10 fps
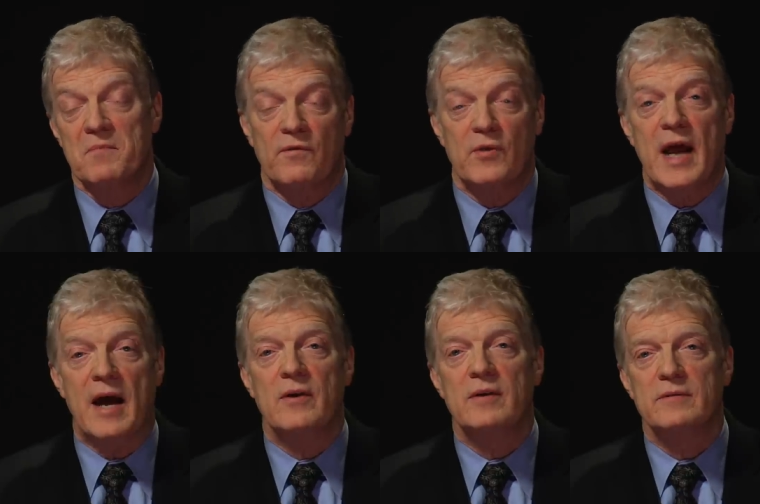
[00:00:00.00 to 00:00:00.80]
for an
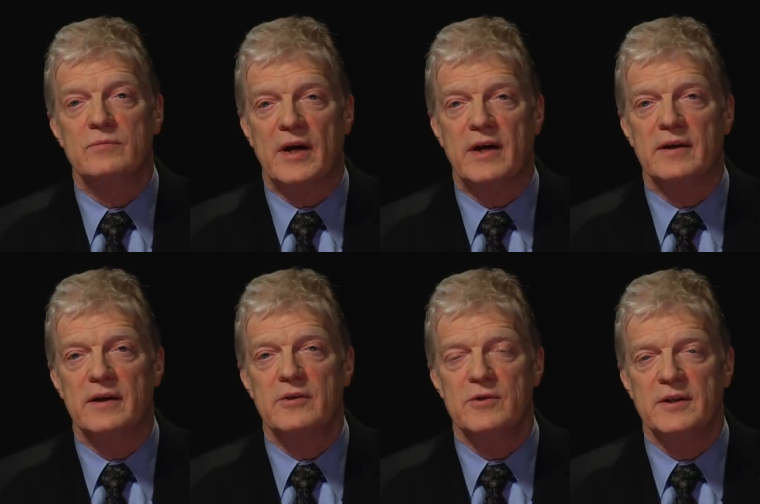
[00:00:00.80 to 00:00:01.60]
hour
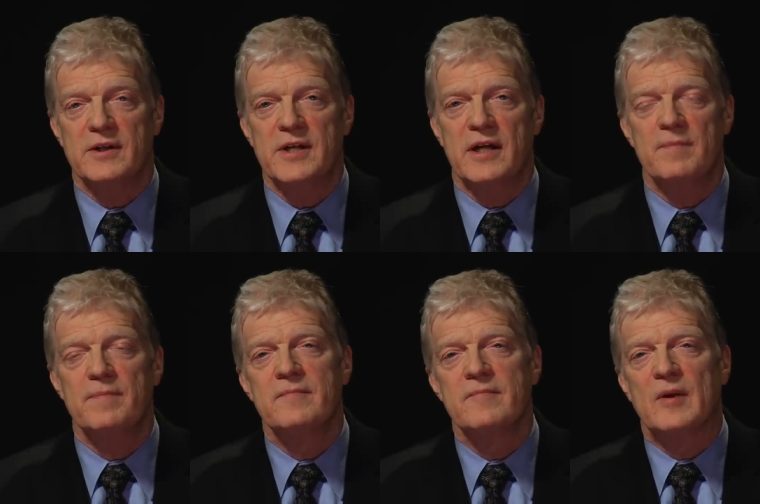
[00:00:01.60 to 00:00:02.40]
regularly using the same